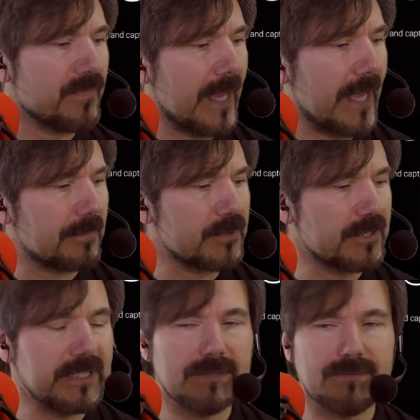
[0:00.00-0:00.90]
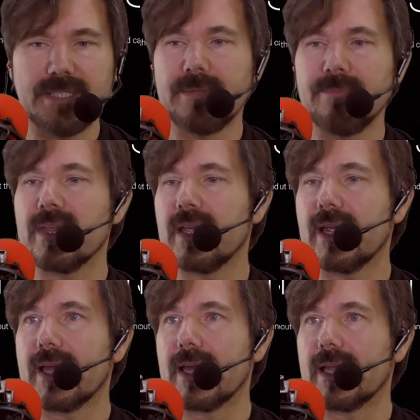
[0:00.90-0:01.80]
Apple TV,
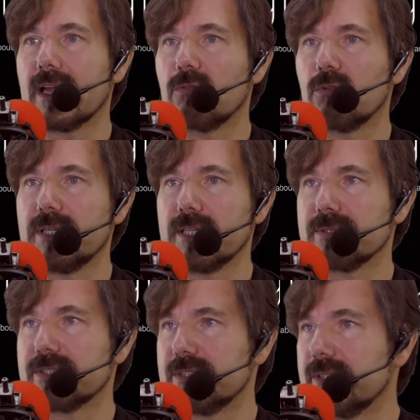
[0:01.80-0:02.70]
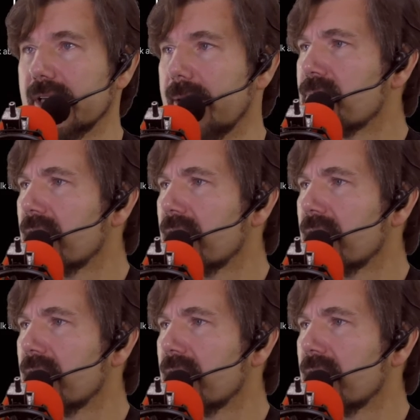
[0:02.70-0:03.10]
and I will be able to do that.